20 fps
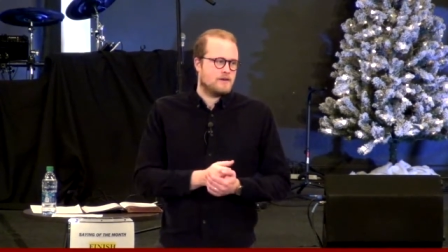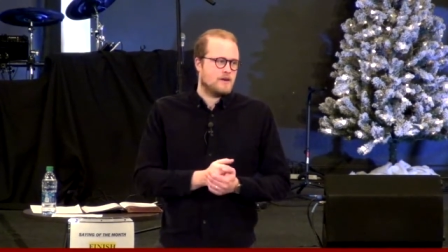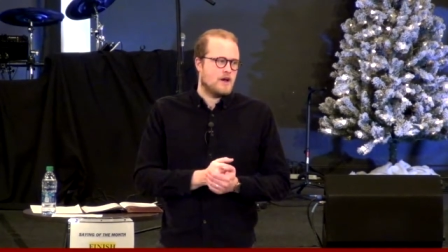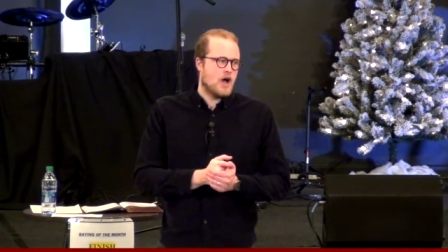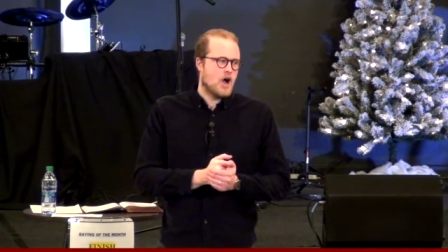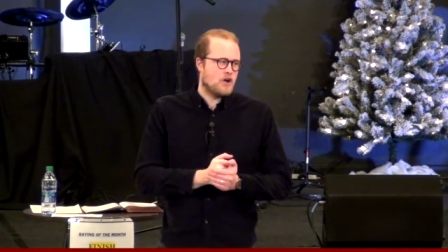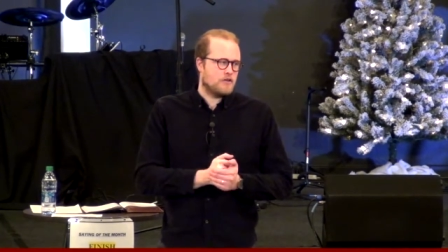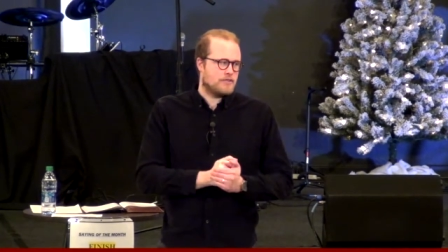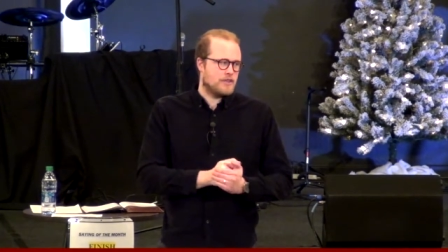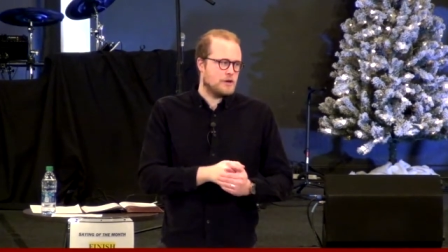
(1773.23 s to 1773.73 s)

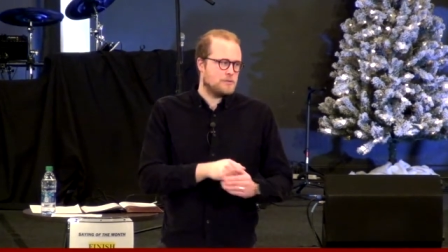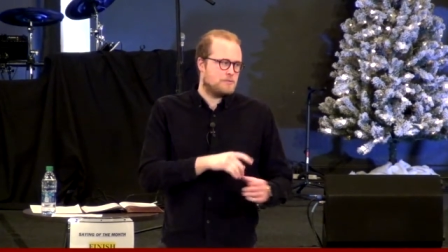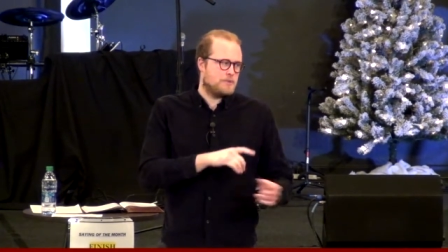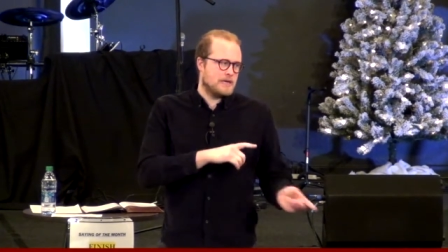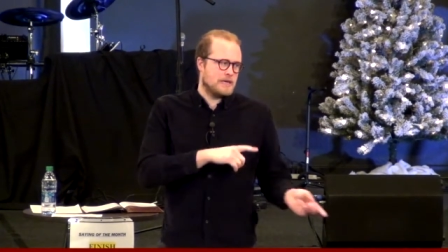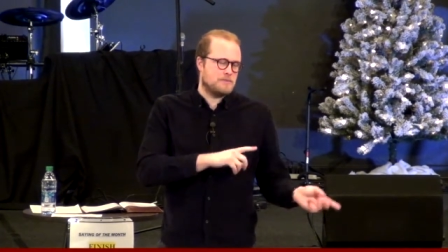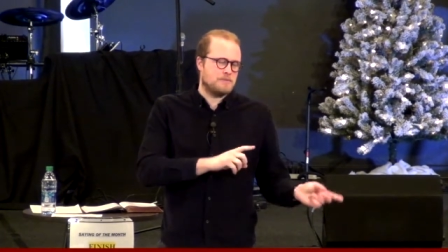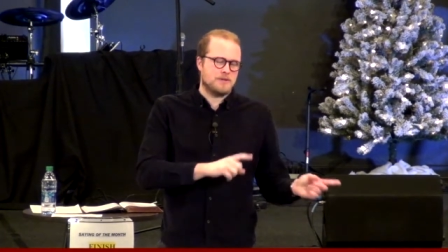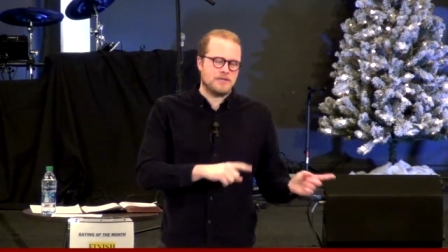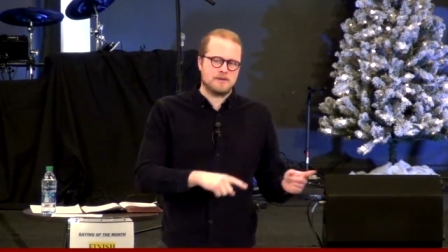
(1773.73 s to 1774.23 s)
Are there
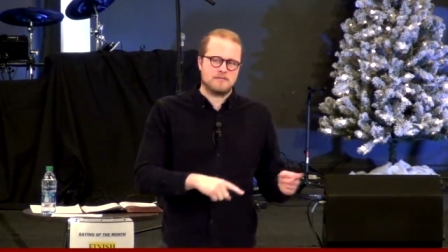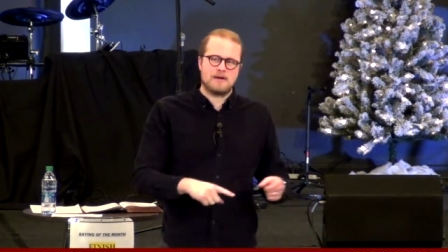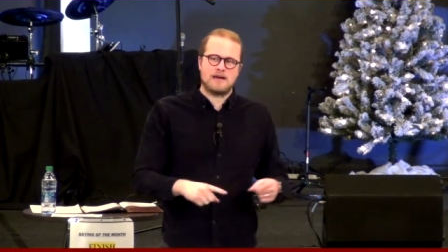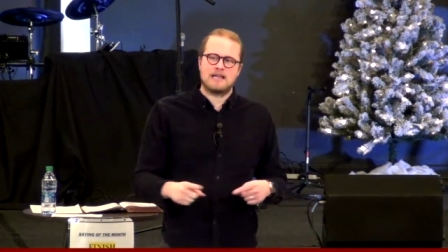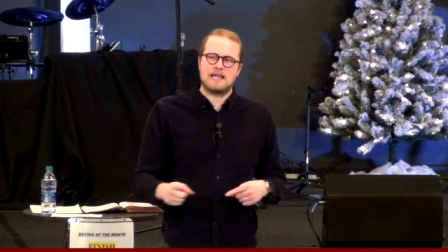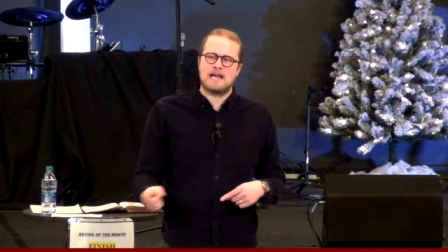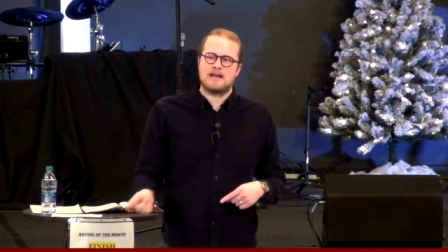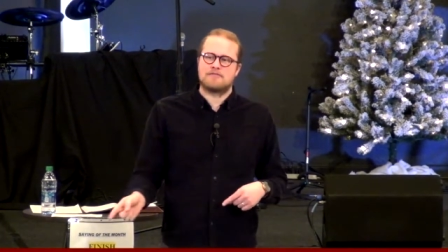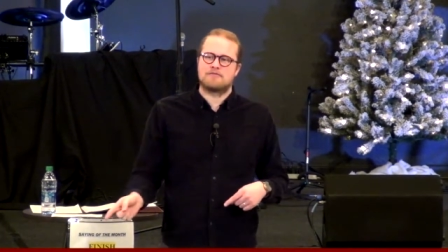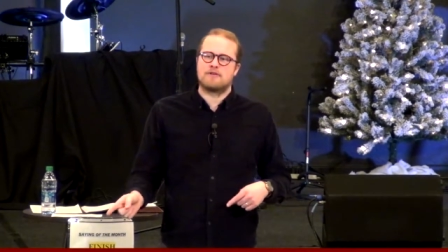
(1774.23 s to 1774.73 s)
people in my
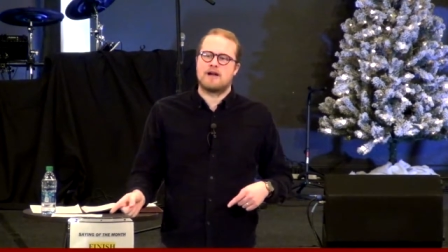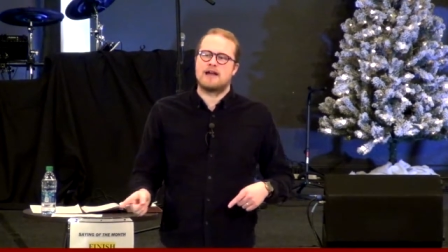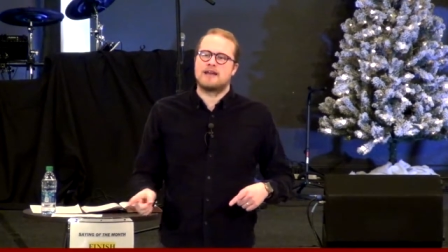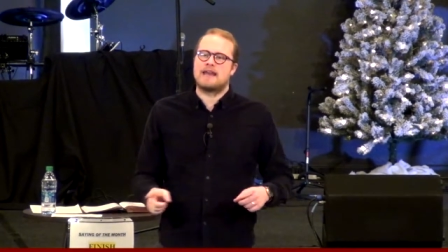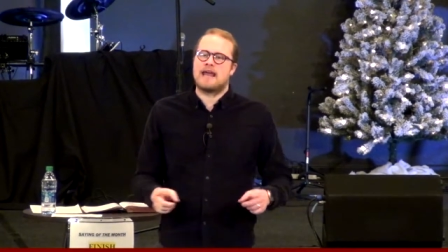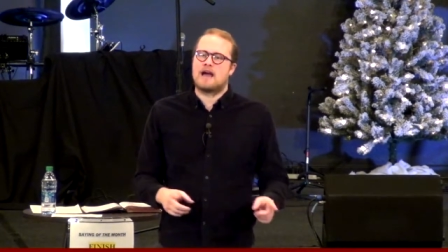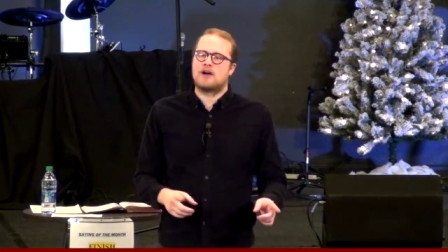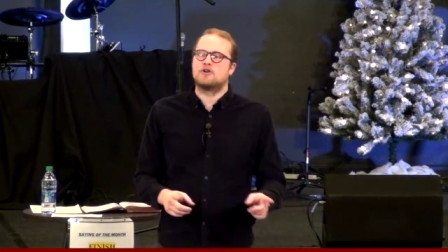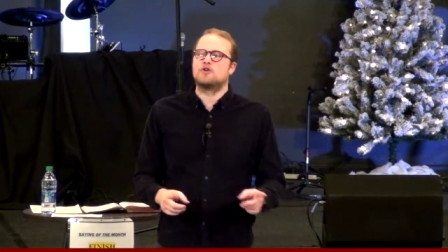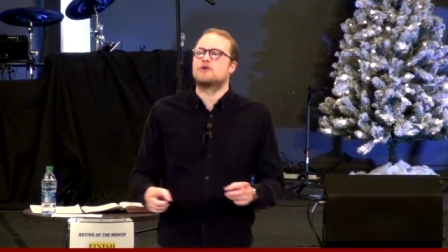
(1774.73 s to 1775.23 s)
life right
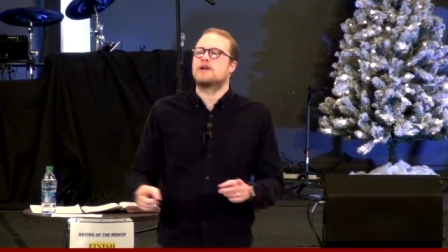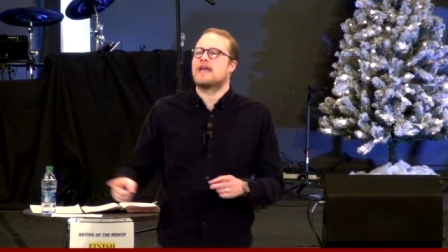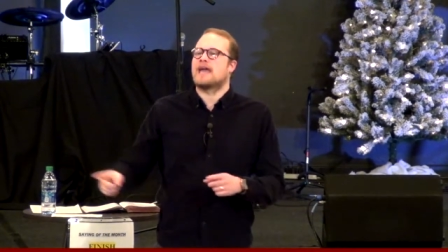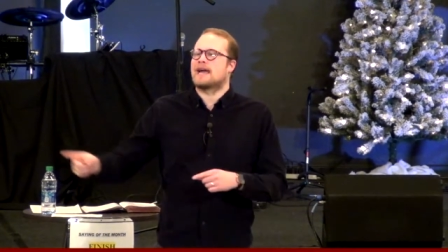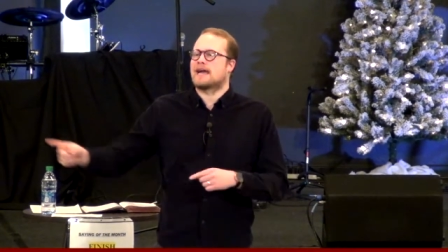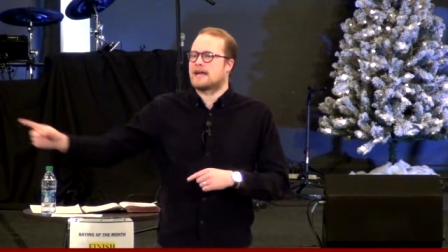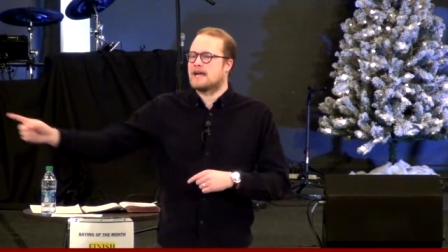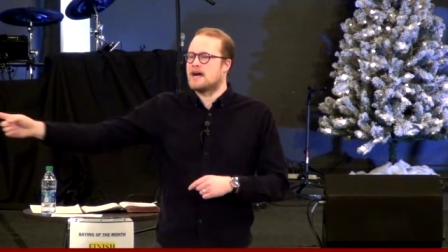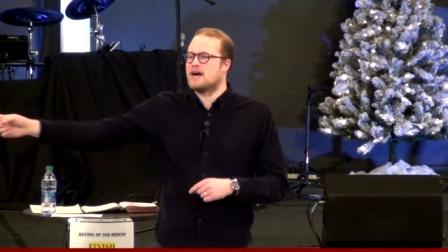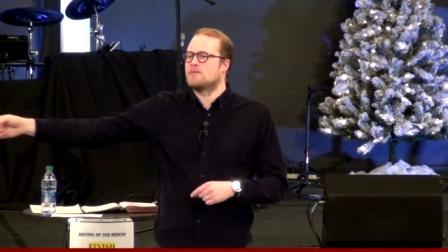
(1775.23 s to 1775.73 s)
now who
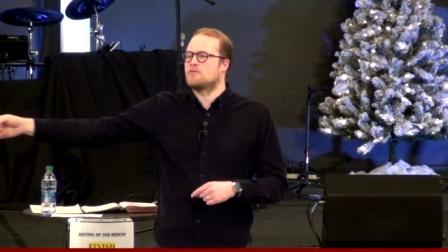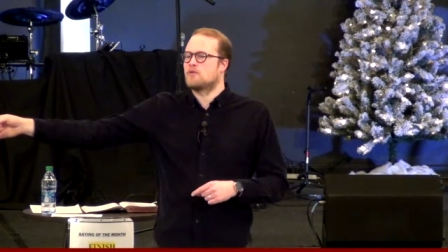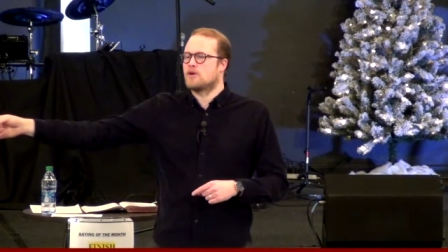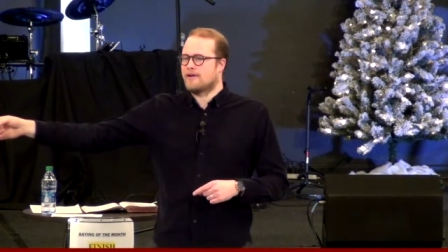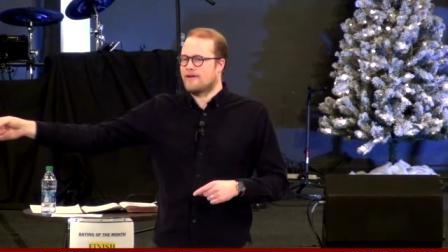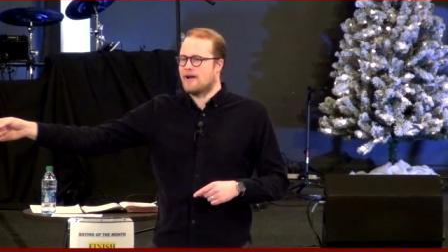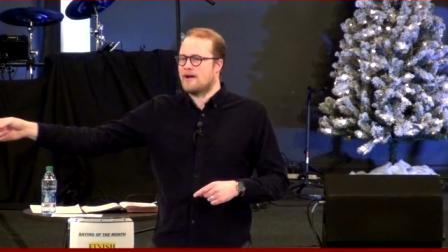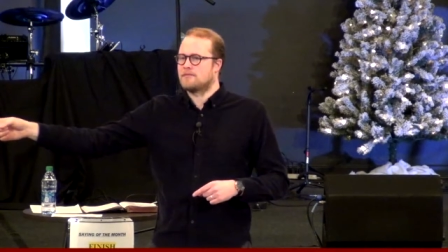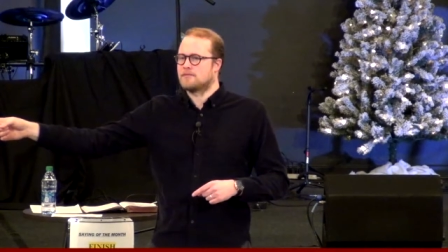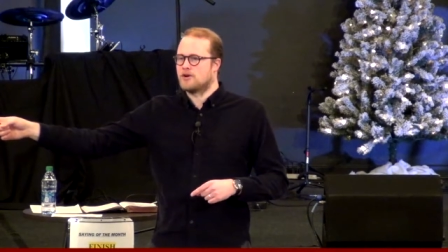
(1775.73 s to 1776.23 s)
can't come
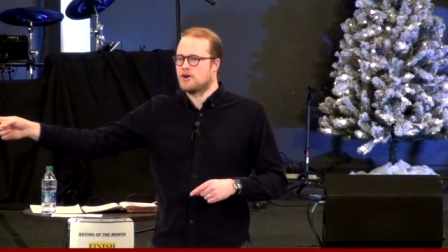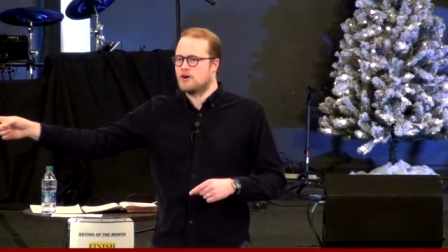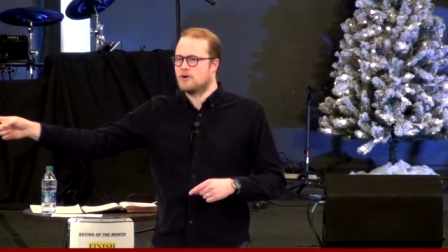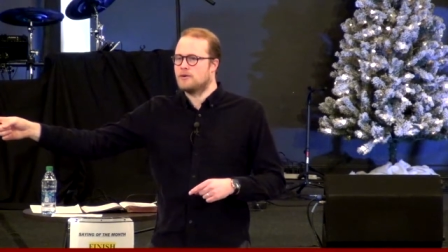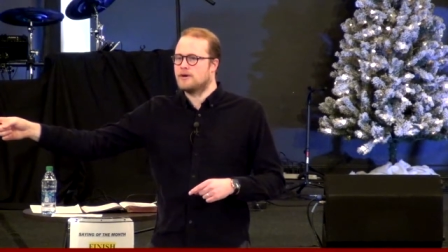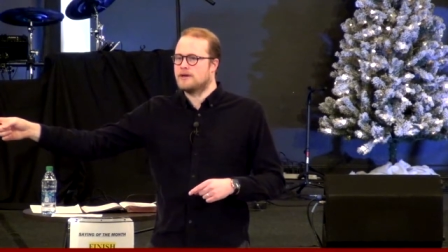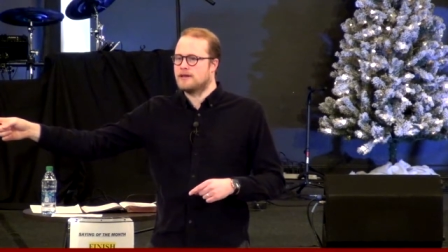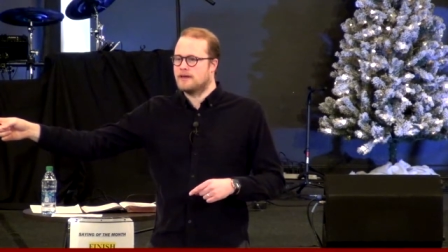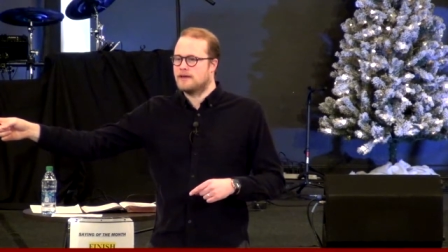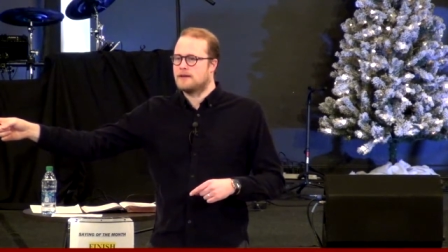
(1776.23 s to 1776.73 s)
where I'm
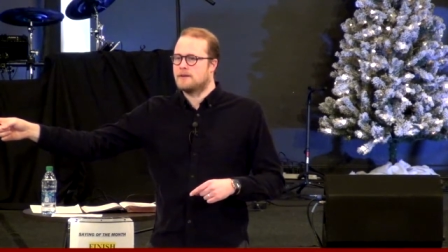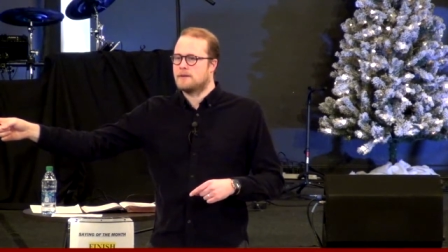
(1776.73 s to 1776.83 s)
going?